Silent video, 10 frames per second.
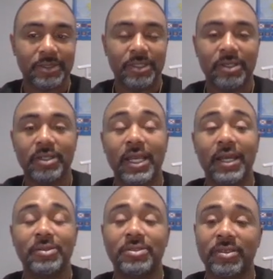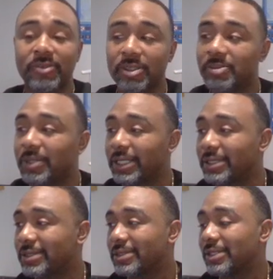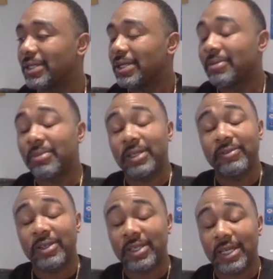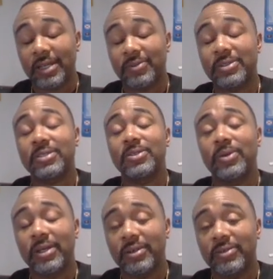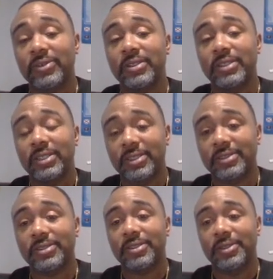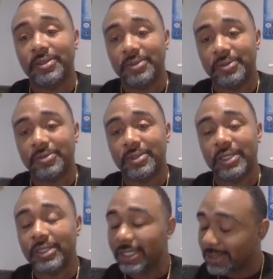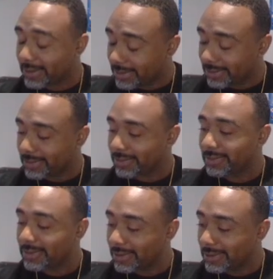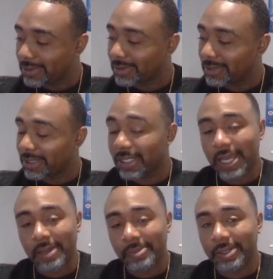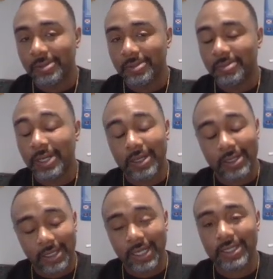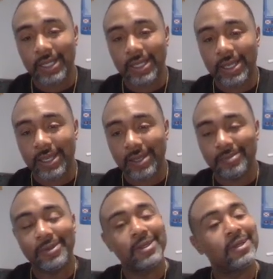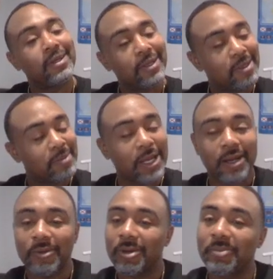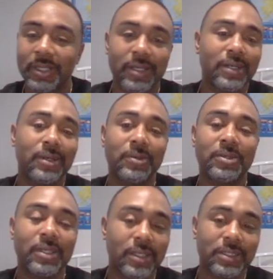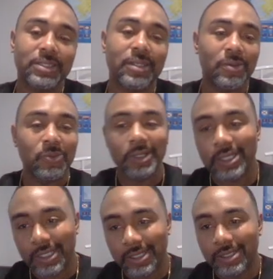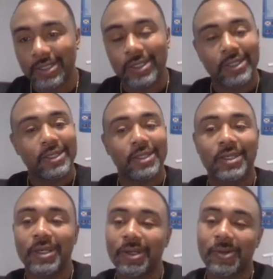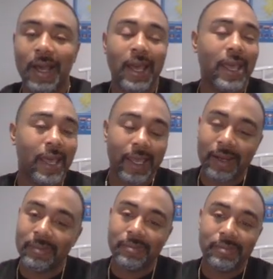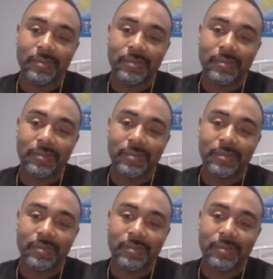You know, the guy who took first place, believe it or not, was 12 years old. And yes, he got me. But I could have had that game, but I don't want to be the whole coulda, shoulda, woulda. You know, I had him.